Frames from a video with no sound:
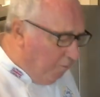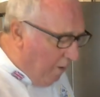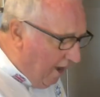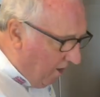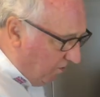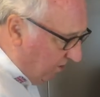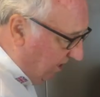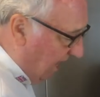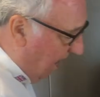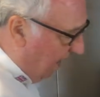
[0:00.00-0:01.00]
sprouts
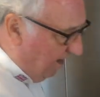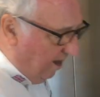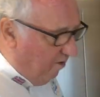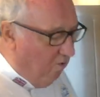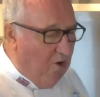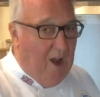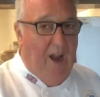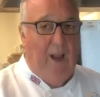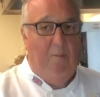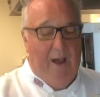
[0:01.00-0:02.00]
get a
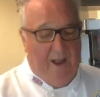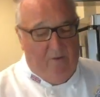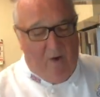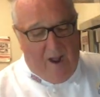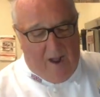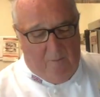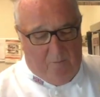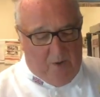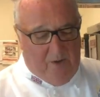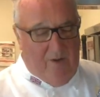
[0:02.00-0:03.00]
really bad
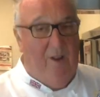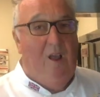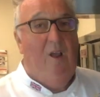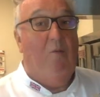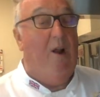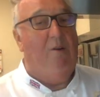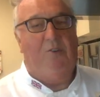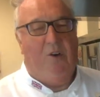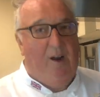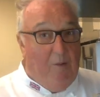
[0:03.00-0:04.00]
rap, and when I was
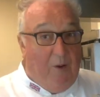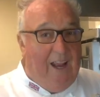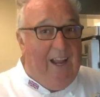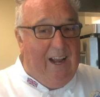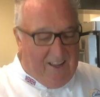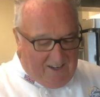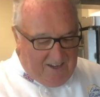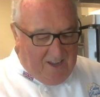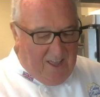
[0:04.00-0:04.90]
growing up in England